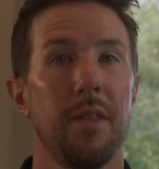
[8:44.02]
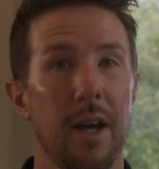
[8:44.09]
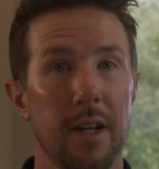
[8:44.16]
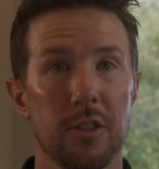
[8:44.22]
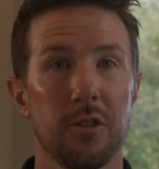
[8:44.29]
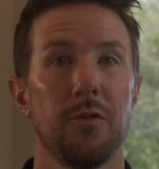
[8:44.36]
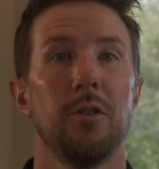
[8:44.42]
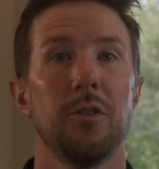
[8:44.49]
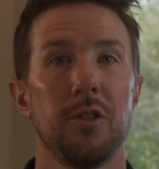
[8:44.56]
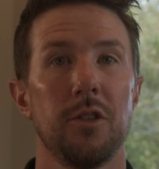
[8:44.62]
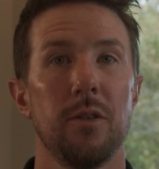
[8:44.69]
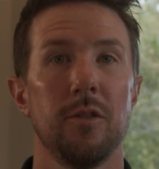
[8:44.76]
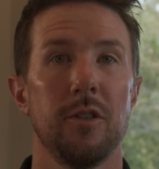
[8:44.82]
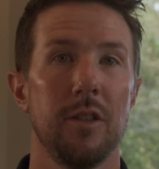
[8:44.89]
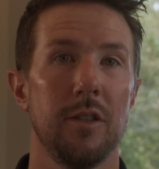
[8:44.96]
That's full
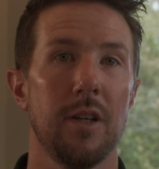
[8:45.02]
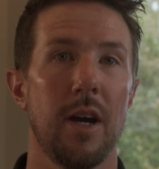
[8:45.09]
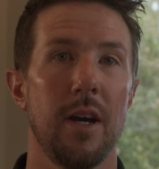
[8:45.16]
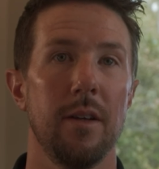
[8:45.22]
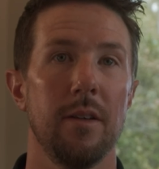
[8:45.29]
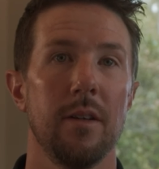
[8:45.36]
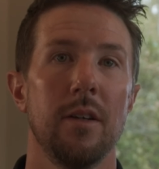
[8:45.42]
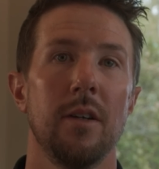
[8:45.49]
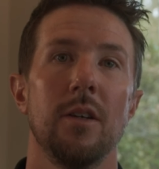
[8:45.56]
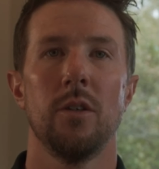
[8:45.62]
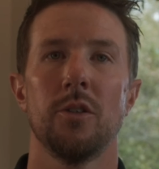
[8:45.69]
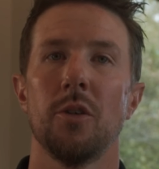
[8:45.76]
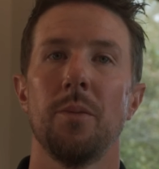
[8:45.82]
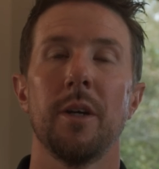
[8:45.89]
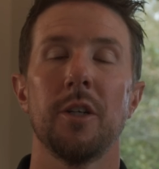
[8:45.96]
service design.
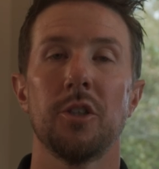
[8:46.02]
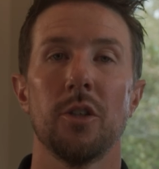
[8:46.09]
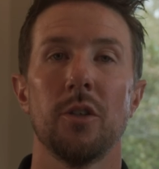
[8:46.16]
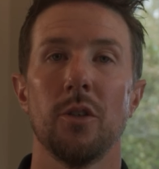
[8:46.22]
So make sure